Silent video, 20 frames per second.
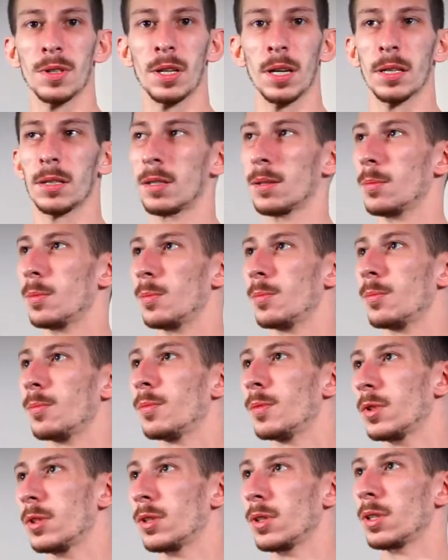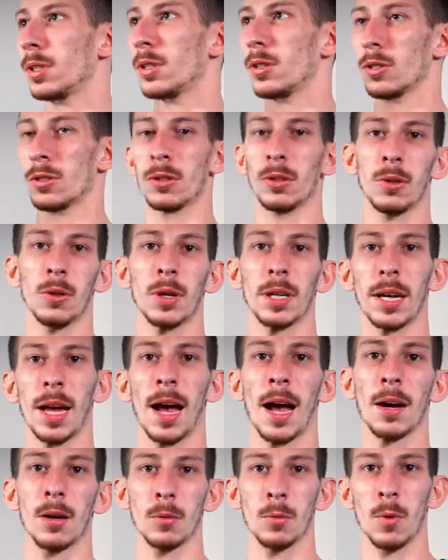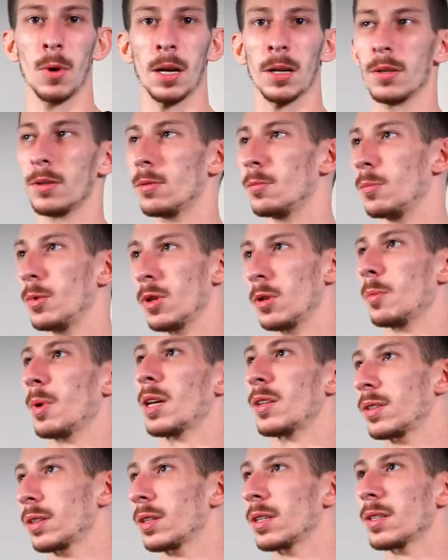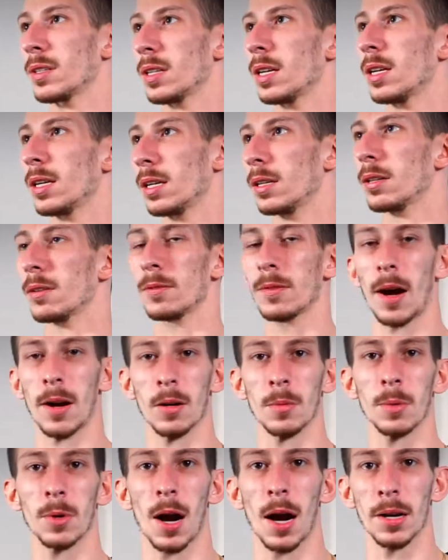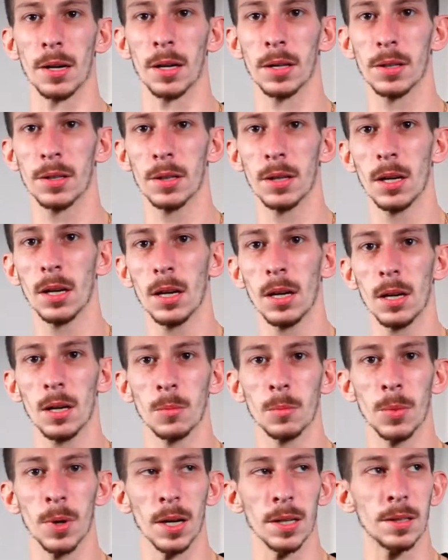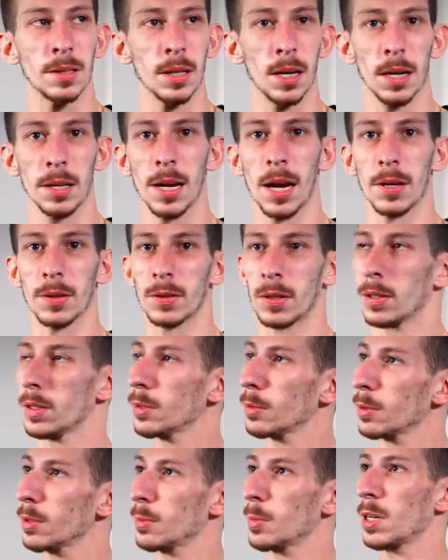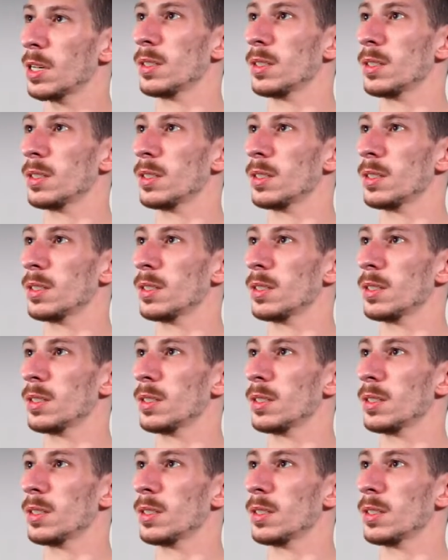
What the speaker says: get to just look at what you're basically seeing in the final product. But yeah, so this has been a